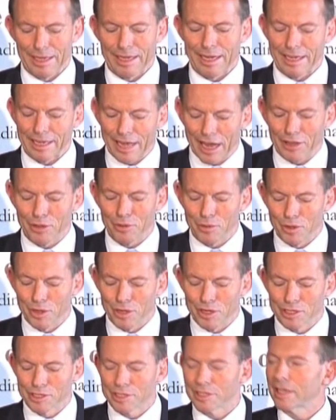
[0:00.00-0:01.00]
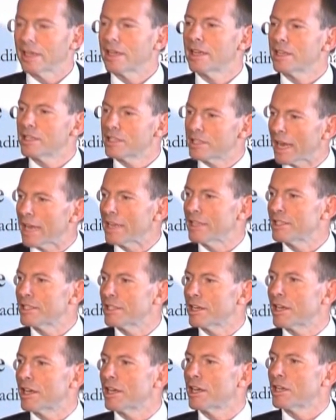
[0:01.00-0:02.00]
In other words,
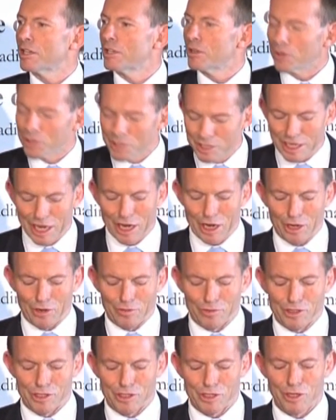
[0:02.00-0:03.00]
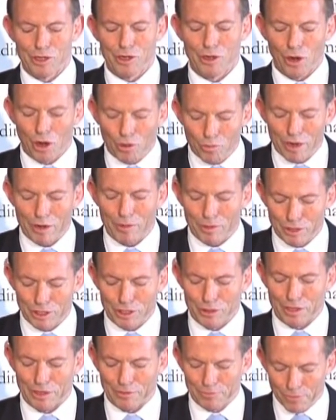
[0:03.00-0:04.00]
censor yourselves or we will
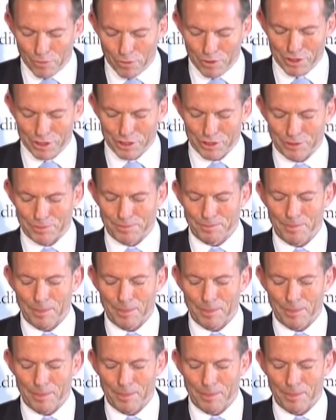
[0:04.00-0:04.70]
do it for you.